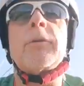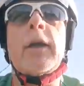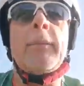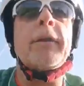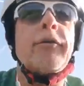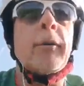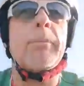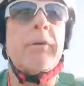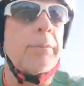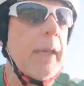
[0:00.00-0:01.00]
coming from a
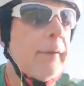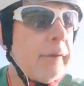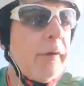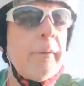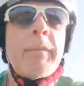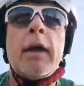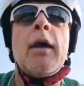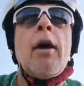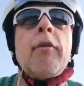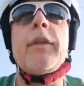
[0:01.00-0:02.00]
perspective
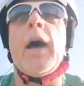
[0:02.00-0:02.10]
of the